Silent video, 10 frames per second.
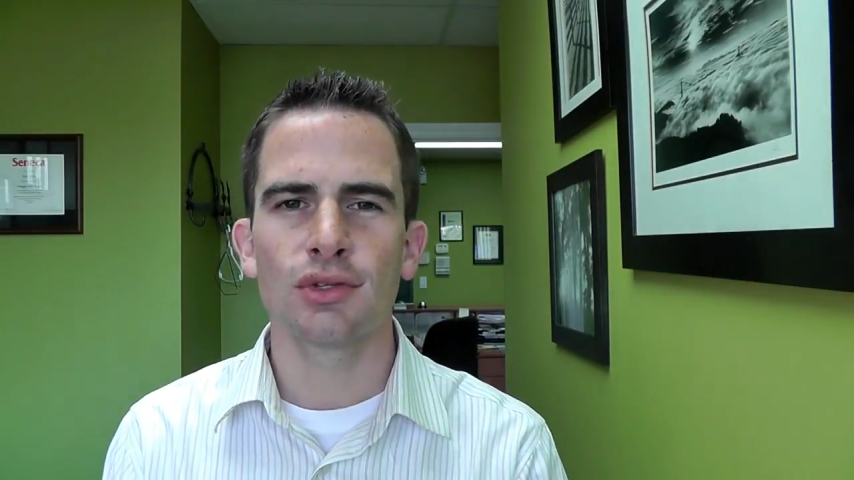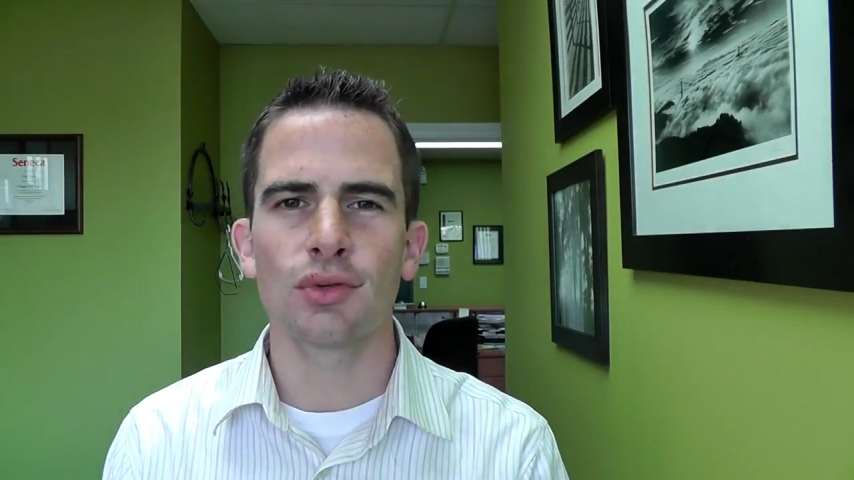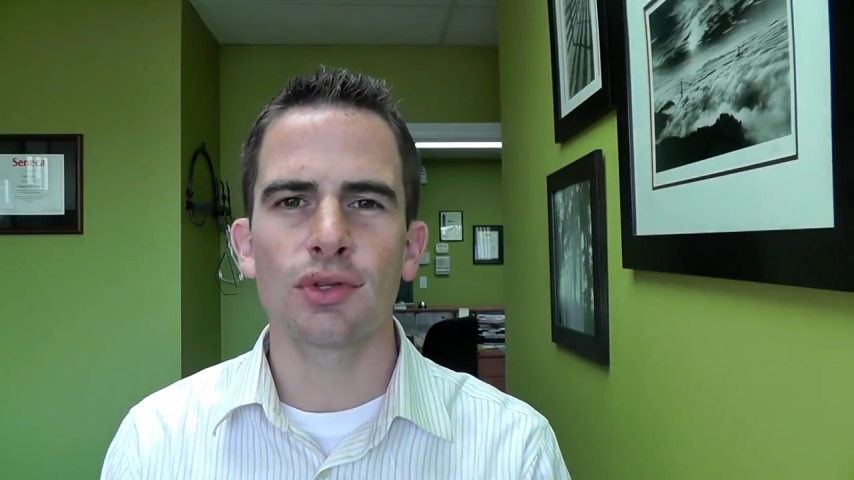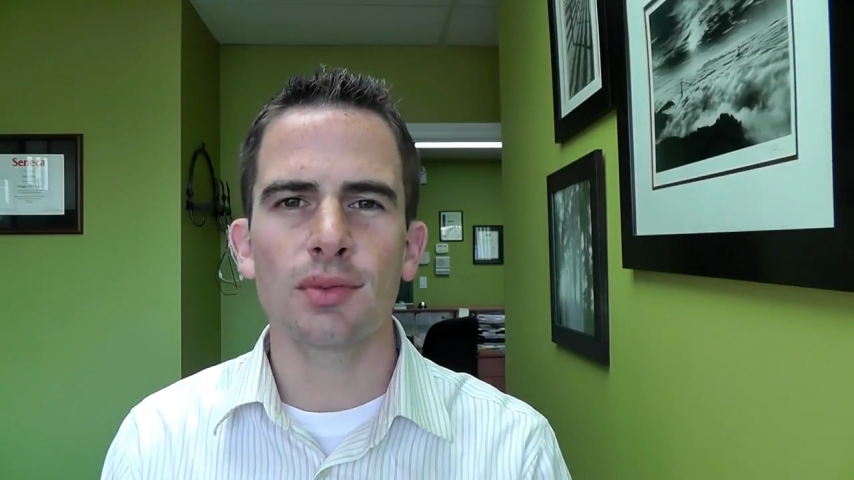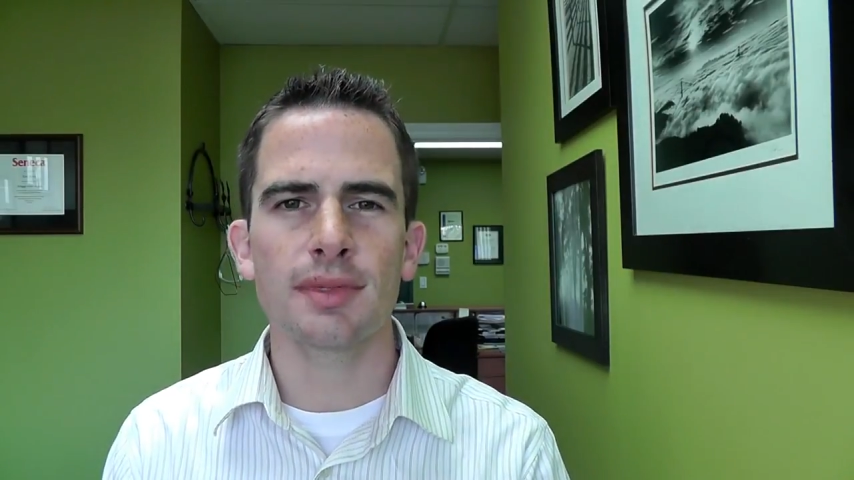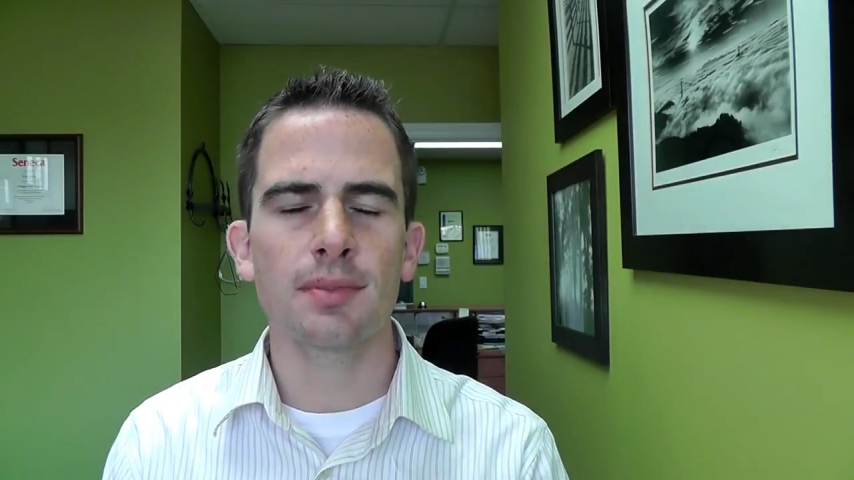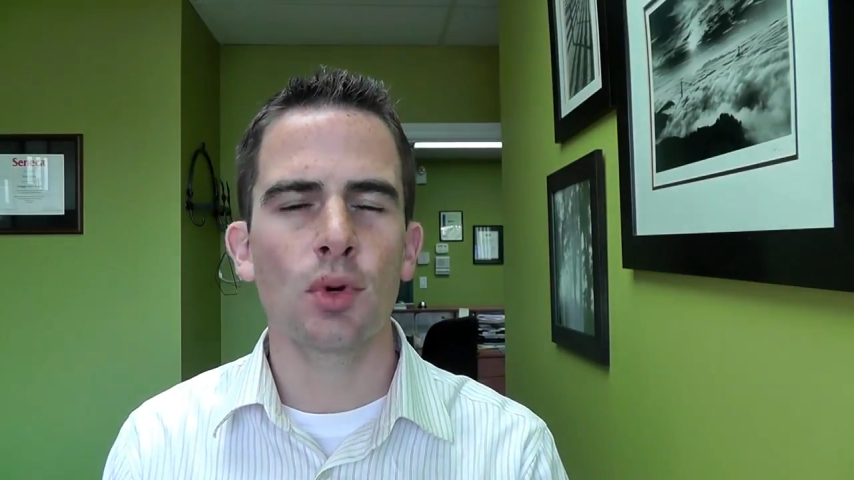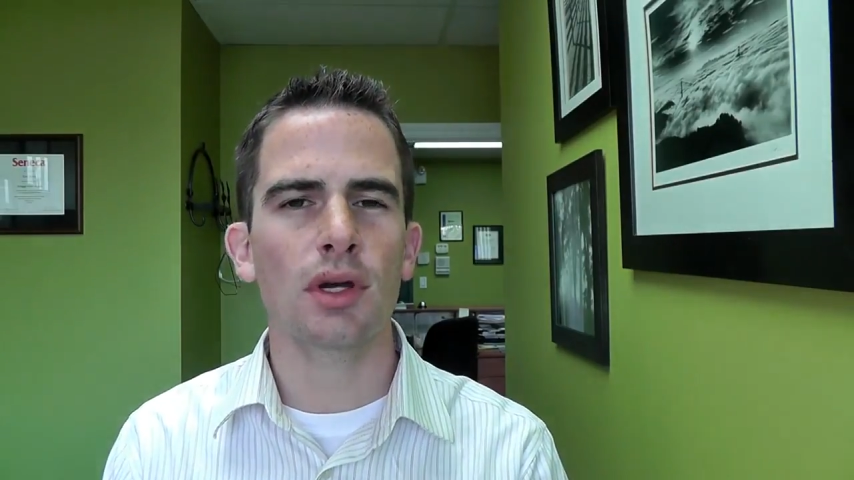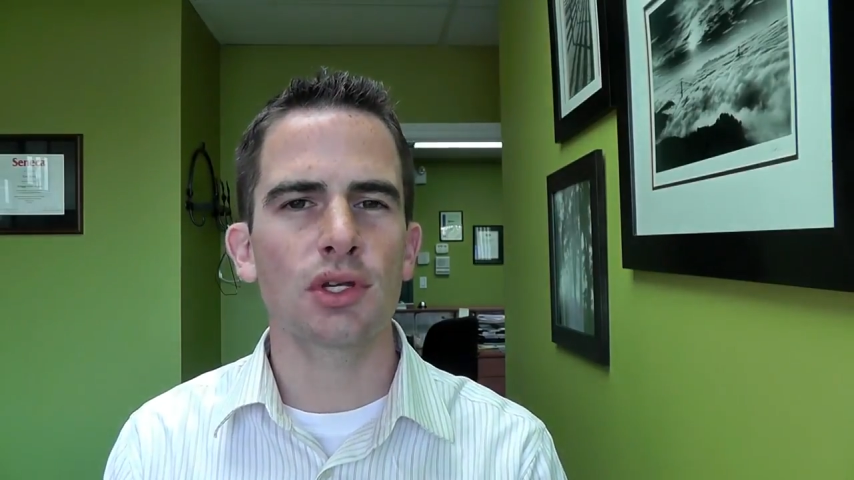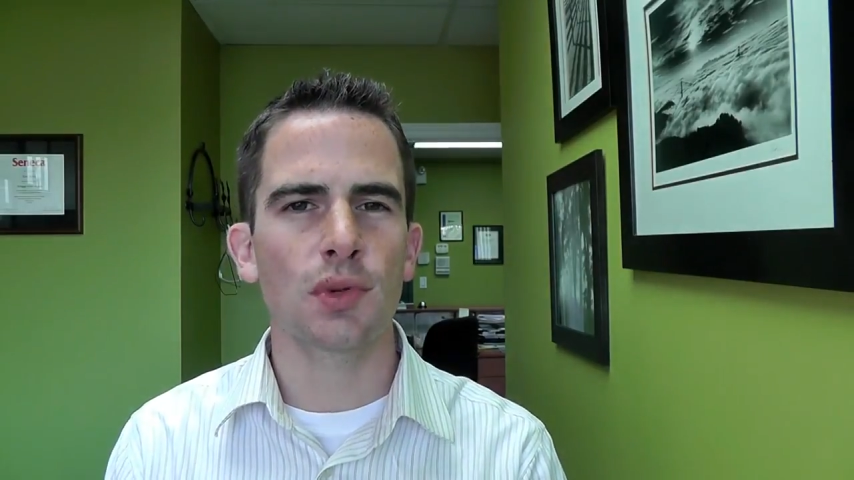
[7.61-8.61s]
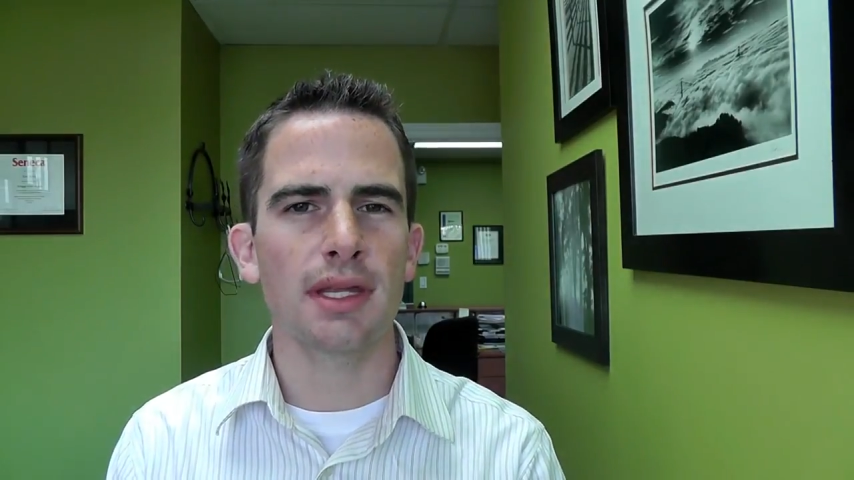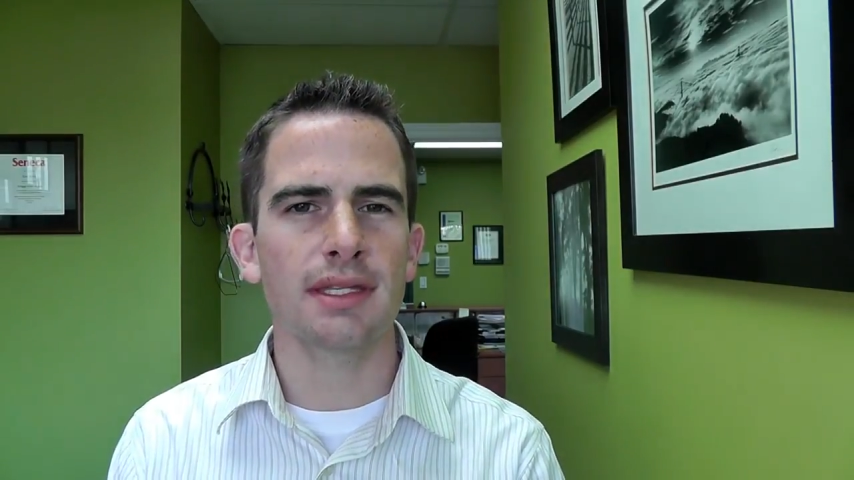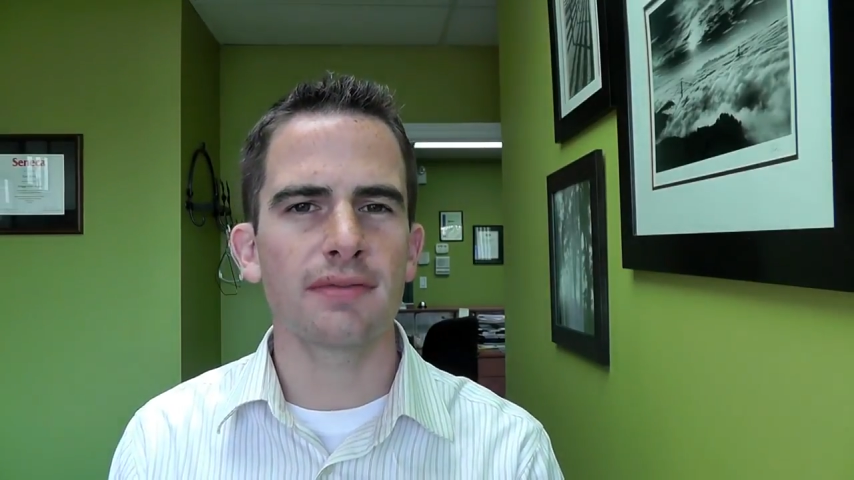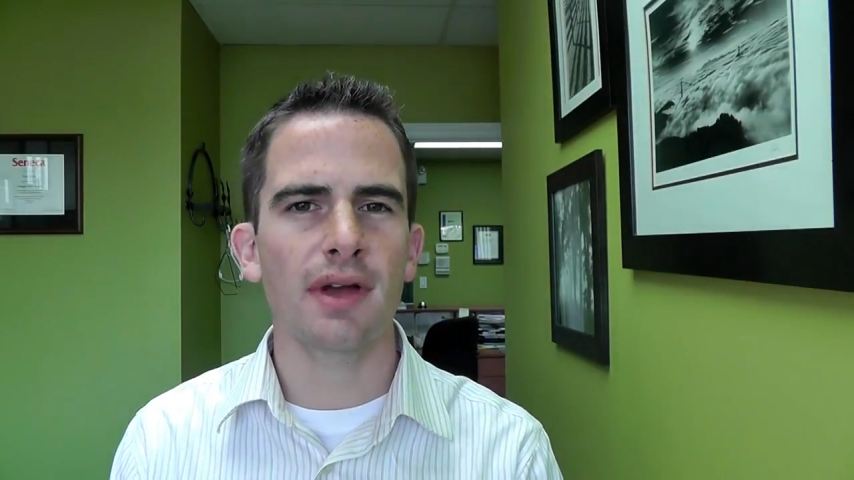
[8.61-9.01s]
So in terms of mortgage rates,